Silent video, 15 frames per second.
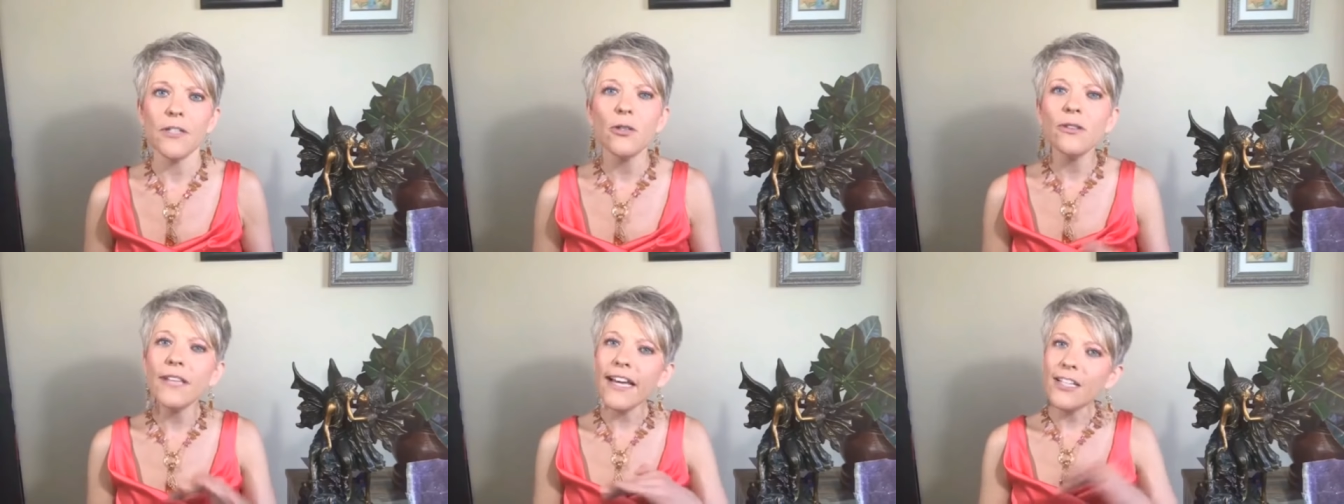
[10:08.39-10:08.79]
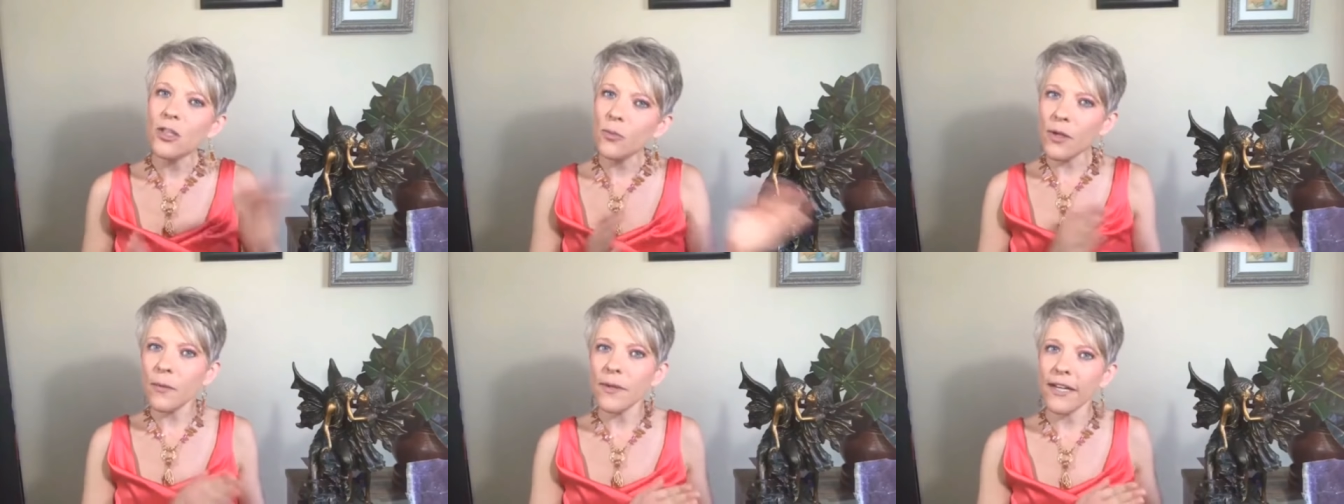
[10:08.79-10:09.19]
So last
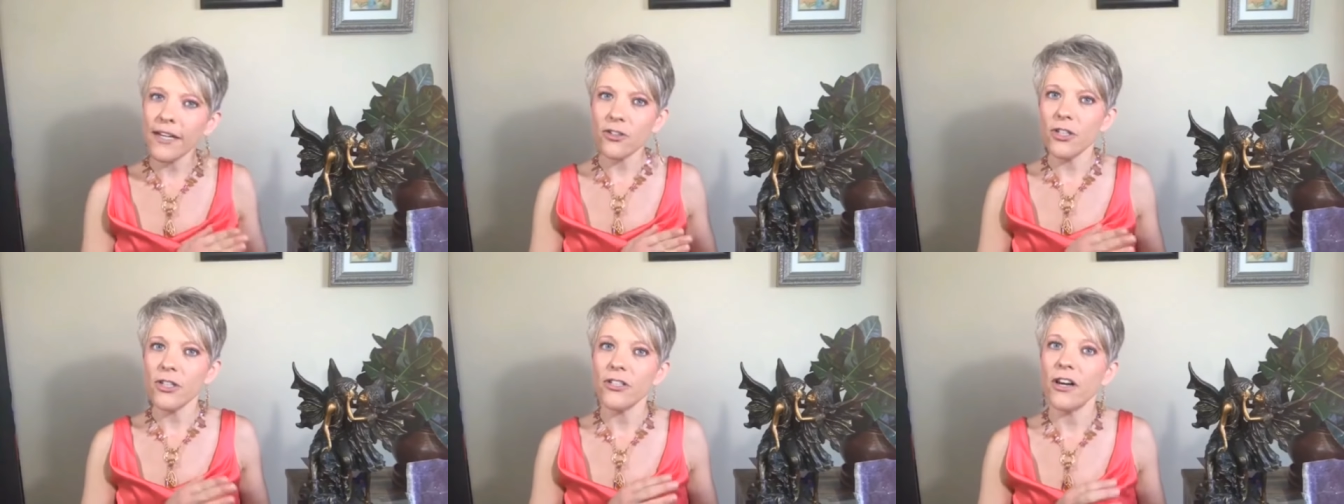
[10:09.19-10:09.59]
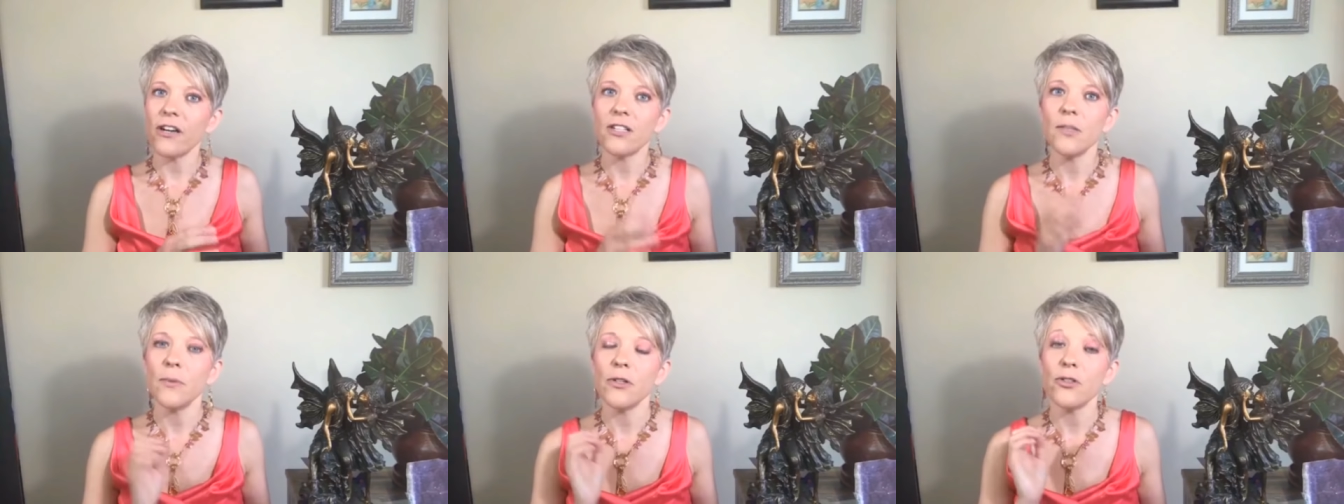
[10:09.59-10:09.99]
week we actually
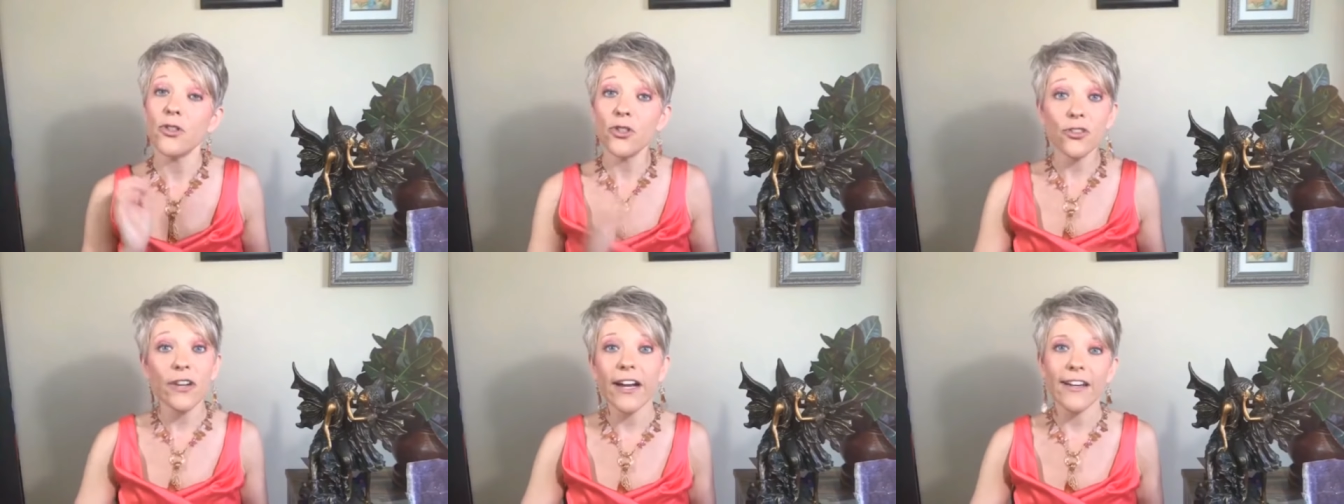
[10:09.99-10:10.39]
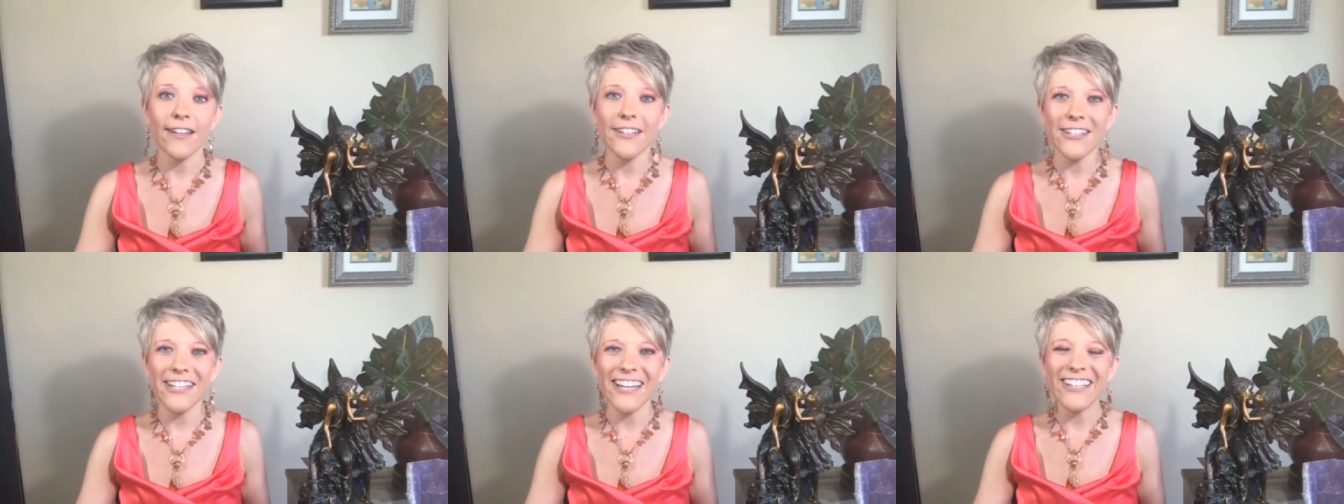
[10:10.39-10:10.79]
talked about
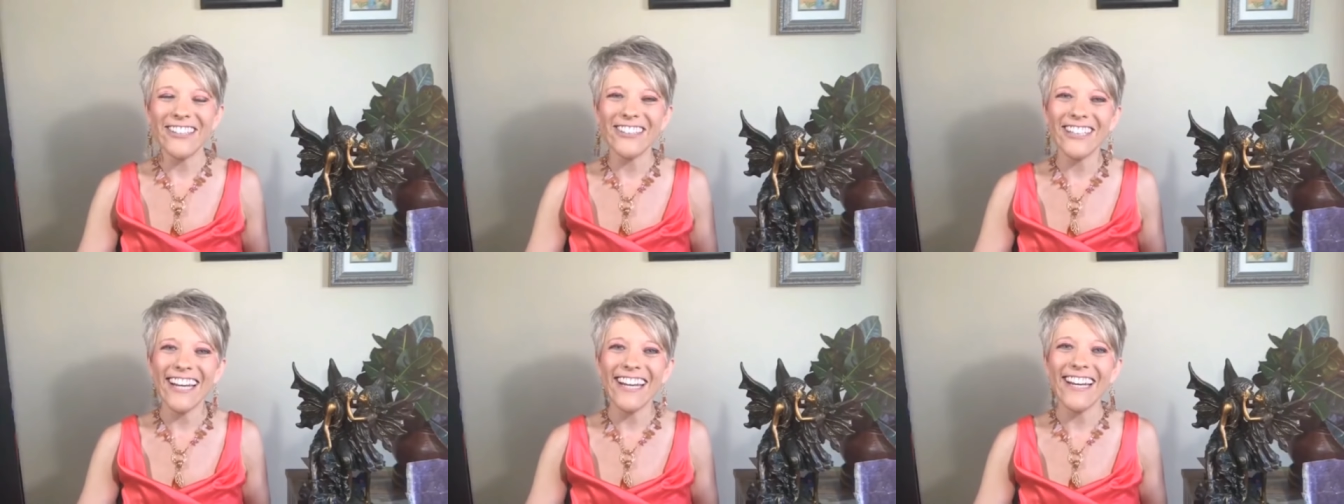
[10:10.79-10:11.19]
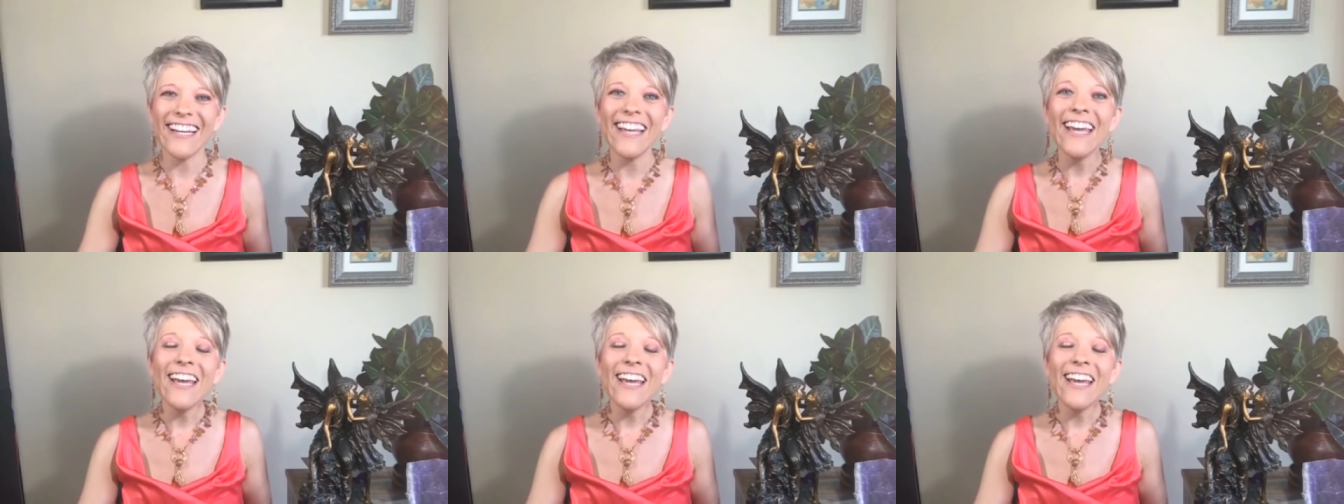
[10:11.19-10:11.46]
strategy and creating